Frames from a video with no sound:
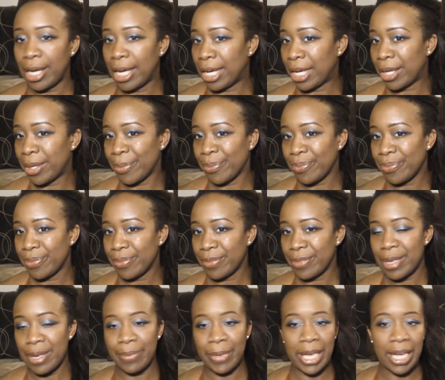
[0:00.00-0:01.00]

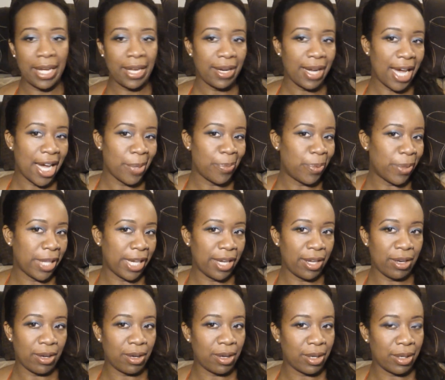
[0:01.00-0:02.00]
I
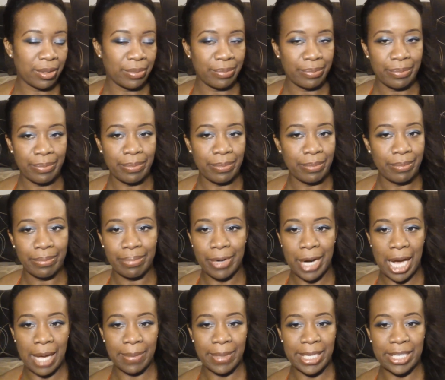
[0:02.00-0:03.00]
plan on
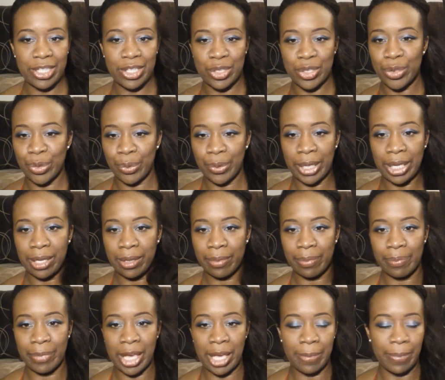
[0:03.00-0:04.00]
probably just doing
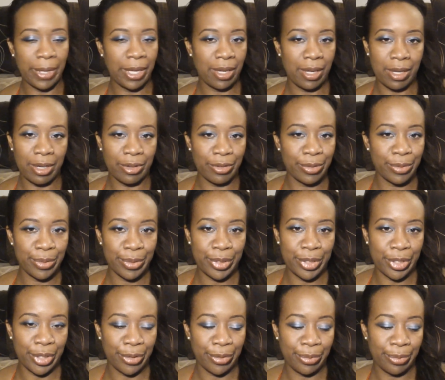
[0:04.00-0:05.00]
maybe a
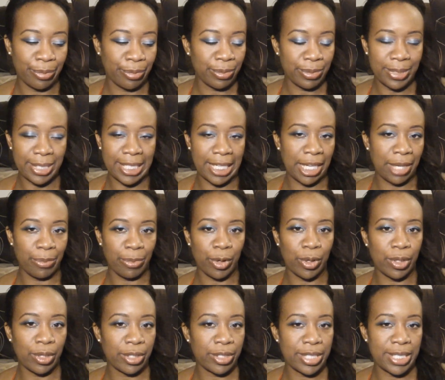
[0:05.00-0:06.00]
Caruso steam
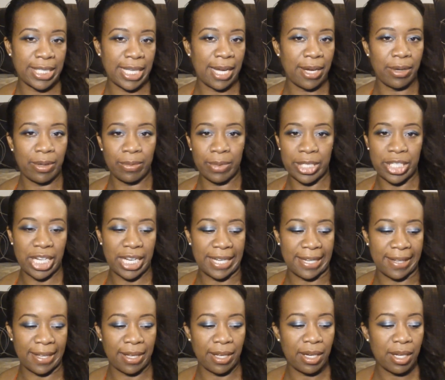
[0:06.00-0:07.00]
roller set, which I
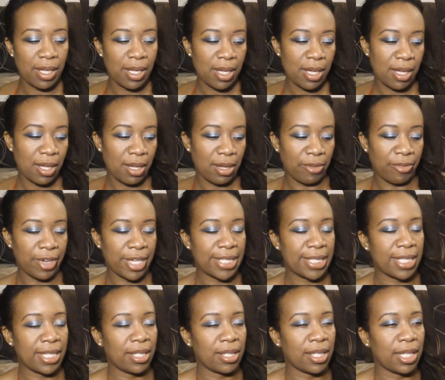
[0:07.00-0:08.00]
did
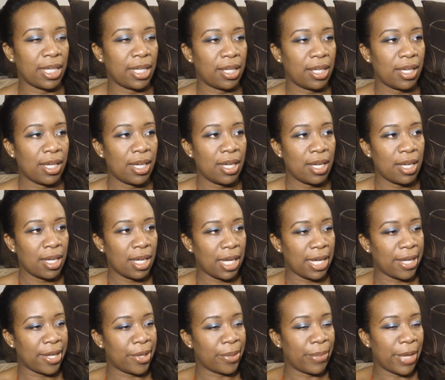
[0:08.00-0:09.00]
recently.
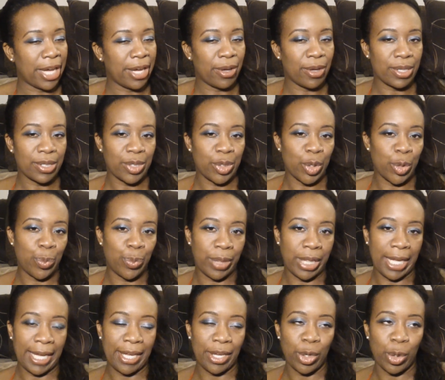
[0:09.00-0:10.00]
I also
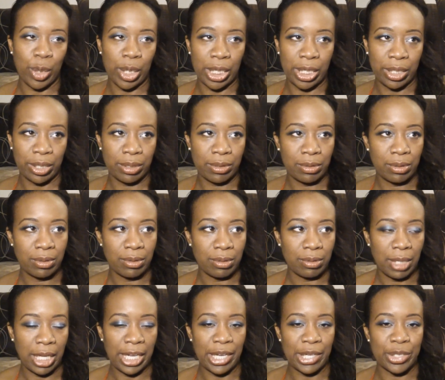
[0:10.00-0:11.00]
plan on,
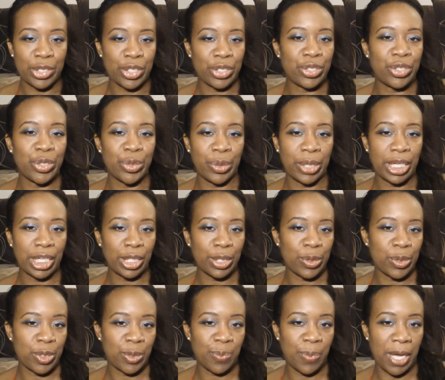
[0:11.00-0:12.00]
just doing a
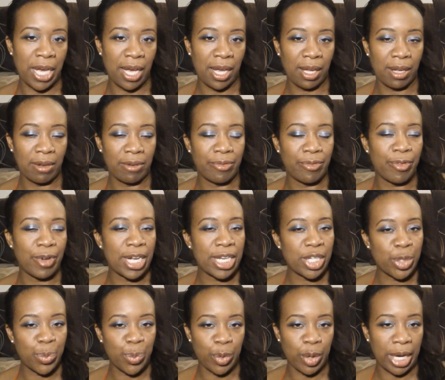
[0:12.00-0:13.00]
loose bun,
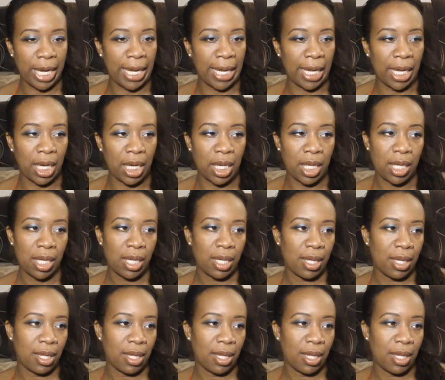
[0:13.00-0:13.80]
French braid,